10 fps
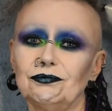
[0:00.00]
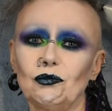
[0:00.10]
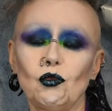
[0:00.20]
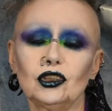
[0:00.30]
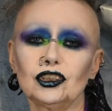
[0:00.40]

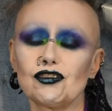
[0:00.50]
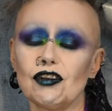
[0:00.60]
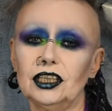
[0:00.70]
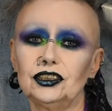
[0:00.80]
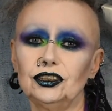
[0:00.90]
want to
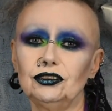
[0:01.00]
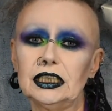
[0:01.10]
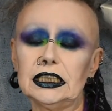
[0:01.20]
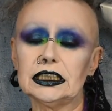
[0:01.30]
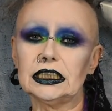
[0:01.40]
try and do
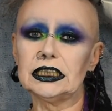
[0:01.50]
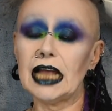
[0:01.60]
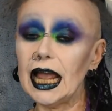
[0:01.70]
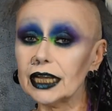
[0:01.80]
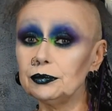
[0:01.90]
this and
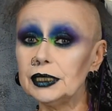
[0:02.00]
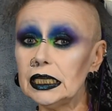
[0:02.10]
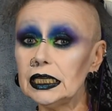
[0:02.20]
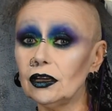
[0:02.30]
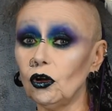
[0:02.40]
tag
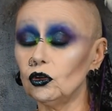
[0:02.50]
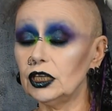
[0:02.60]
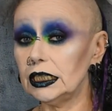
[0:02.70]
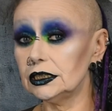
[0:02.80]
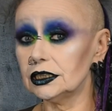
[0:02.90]
me on
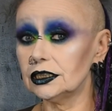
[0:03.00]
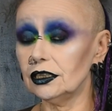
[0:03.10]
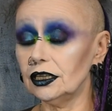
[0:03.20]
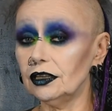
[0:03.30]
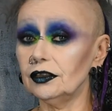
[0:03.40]

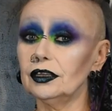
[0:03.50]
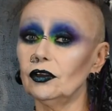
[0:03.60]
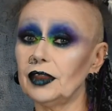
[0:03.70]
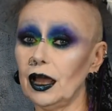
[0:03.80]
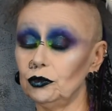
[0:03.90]
Insta,
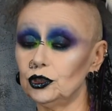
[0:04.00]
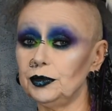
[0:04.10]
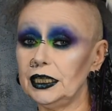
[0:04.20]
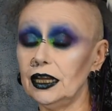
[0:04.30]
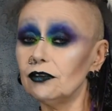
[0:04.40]
that would
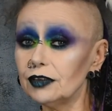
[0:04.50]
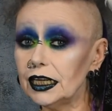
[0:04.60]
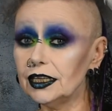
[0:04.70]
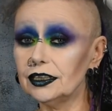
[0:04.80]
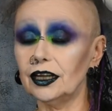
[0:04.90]
be
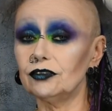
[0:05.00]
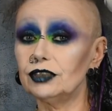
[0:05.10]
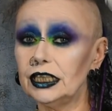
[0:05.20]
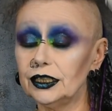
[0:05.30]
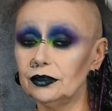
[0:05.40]
lovely. I
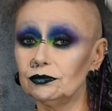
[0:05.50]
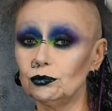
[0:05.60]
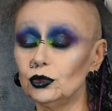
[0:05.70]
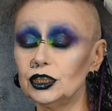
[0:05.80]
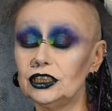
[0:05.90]
really
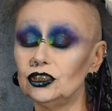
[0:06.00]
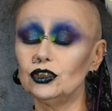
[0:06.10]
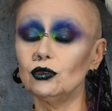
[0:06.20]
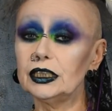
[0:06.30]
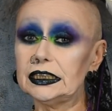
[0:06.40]
would
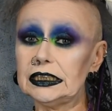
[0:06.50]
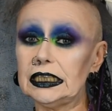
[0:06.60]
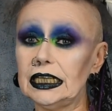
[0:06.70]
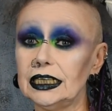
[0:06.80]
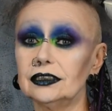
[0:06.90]
enjoy
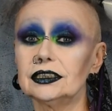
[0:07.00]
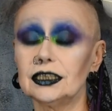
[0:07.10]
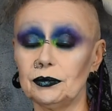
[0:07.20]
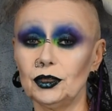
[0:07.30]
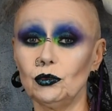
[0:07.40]
seeing some of the